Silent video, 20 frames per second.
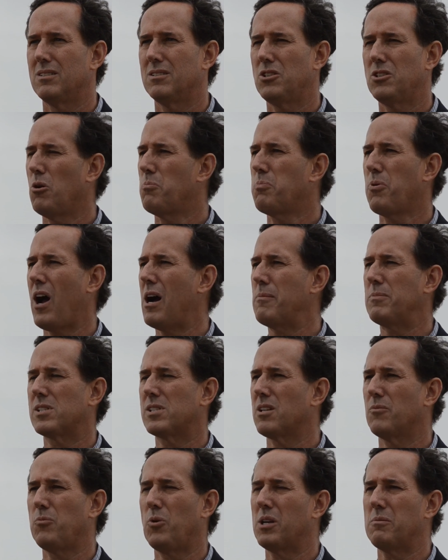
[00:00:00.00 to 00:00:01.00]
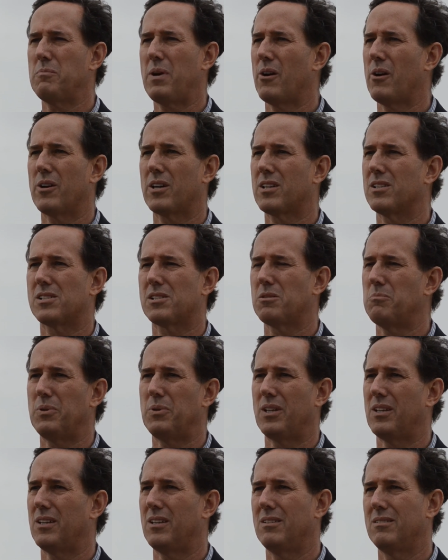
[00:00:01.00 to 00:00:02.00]
no promise of what America's to
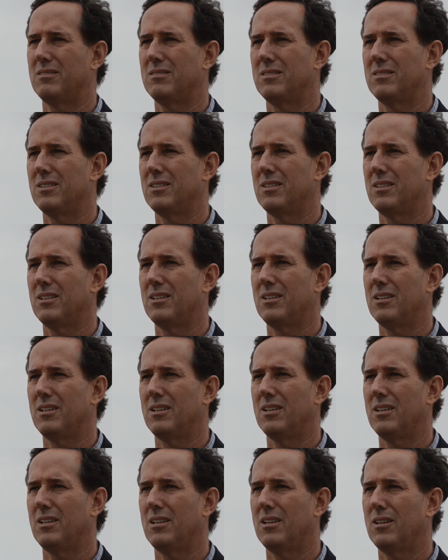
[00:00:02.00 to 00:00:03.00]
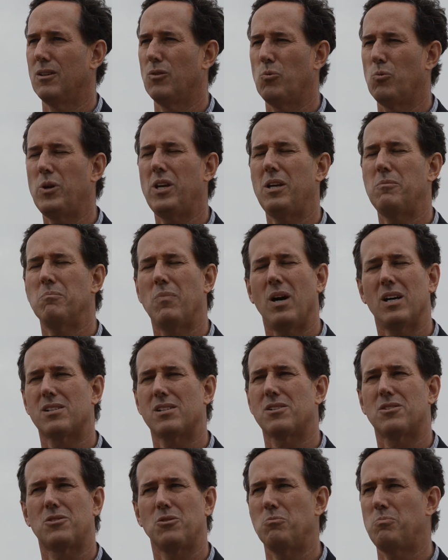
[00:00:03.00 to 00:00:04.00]
be. We
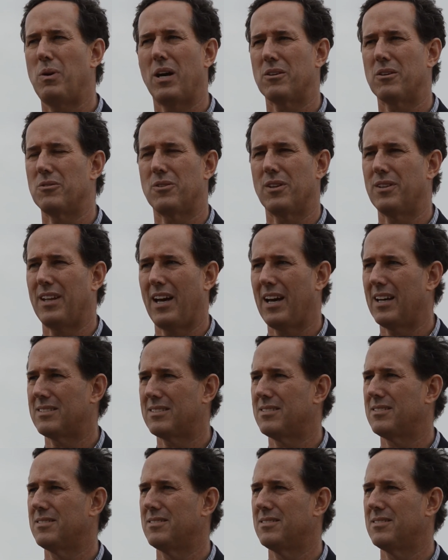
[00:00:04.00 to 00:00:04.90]
must do better than that.